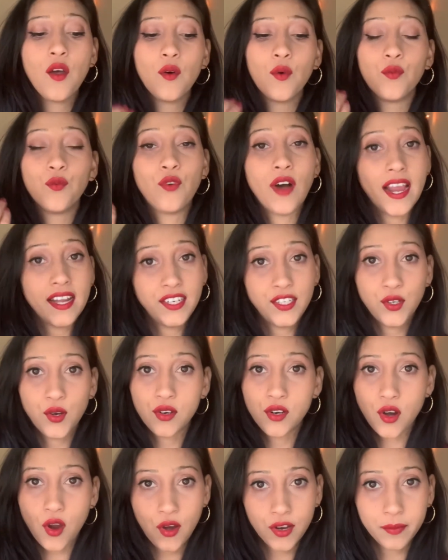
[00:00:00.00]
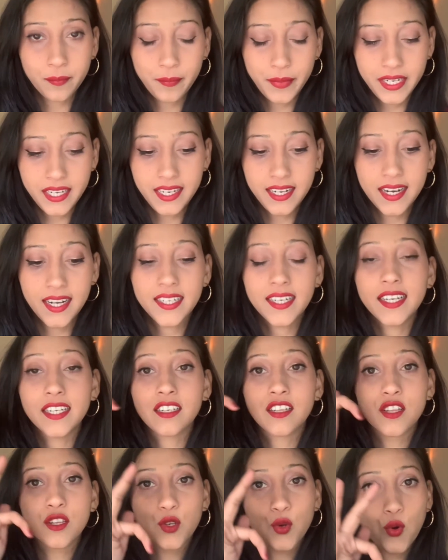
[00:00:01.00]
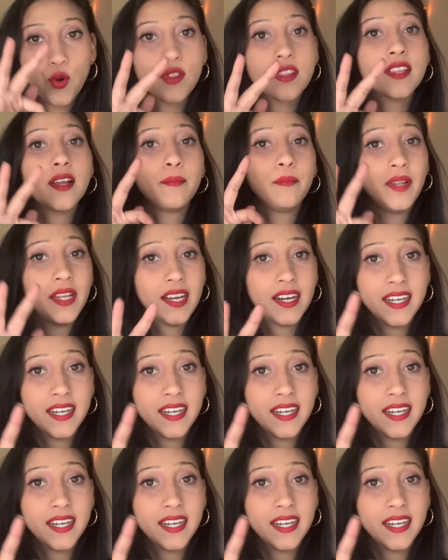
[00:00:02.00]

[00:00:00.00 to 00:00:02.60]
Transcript: while you're on period. It stores the blood